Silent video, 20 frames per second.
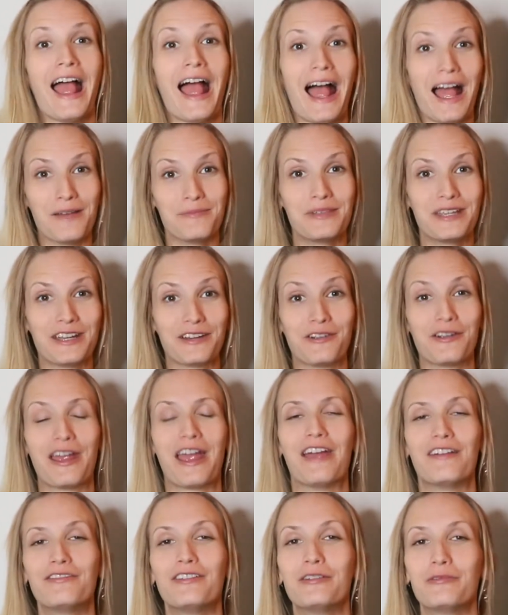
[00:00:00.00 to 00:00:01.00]
I'm here
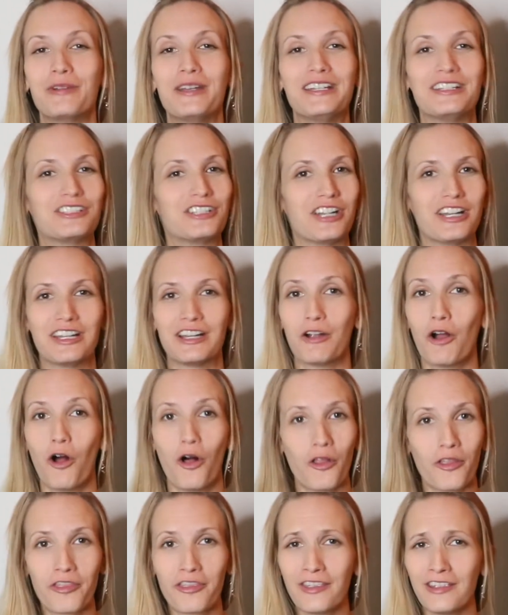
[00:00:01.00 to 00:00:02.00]
every week sharing
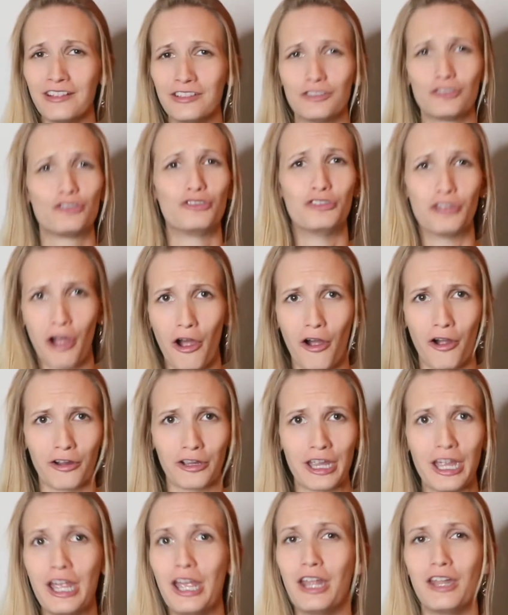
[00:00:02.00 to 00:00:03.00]
all things
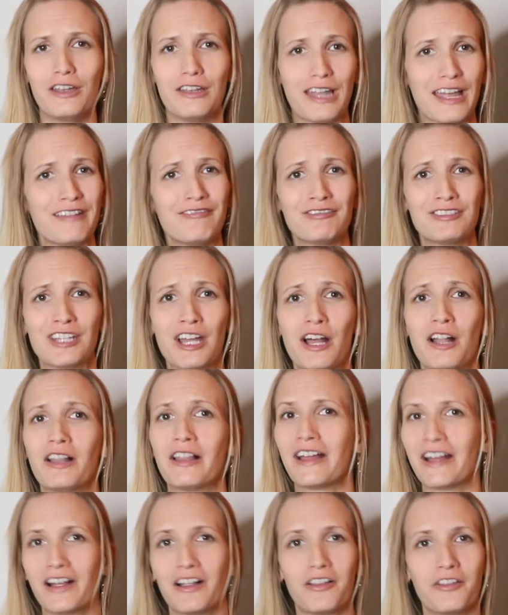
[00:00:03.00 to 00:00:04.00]
dog, lifestyle,
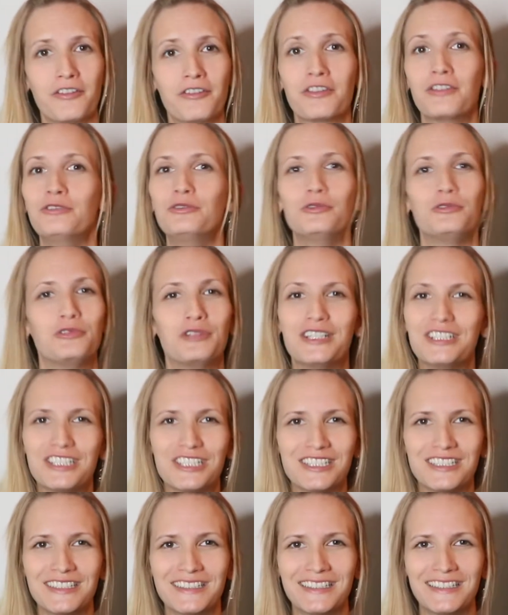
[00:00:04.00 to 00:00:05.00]
health,
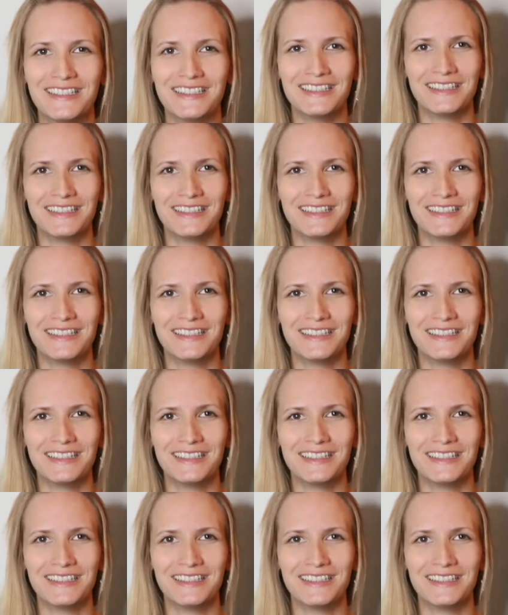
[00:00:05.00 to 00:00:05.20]
nutrition.